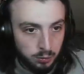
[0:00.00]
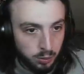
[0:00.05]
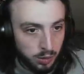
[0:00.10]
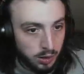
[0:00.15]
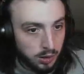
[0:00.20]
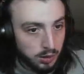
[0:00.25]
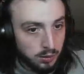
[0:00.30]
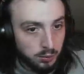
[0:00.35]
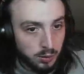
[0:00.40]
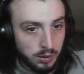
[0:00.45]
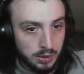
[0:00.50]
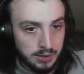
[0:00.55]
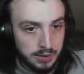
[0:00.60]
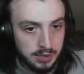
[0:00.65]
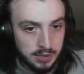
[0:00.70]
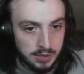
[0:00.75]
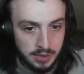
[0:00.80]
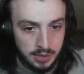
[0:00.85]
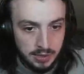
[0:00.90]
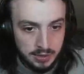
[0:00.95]
What, what is
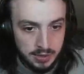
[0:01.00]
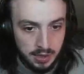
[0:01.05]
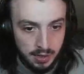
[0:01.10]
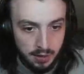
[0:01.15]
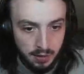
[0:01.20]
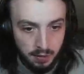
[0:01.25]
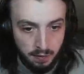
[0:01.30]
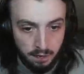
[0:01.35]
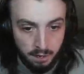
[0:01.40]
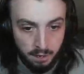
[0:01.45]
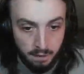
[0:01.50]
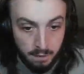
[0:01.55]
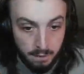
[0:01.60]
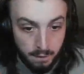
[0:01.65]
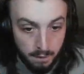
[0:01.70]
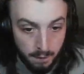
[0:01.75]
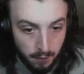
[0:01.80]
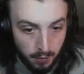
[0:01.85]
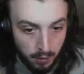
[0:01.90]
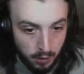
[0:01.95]
this geezer?
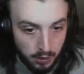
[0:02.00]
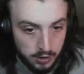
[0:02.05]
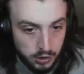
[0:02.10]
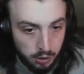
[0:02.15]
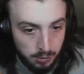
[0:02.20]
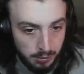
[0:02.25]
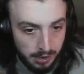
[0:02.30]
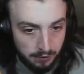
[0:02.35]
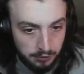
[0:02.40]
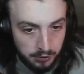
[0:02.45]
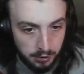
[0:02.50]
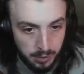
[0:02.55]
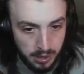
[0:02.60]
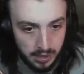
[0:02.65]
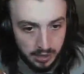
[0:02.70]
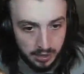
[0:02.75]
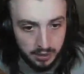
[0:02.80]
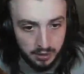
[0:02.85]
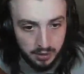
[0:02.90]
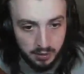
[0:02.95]
Oh, he's coming after
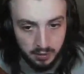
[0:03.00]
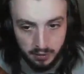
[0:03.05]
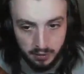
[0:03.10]
me.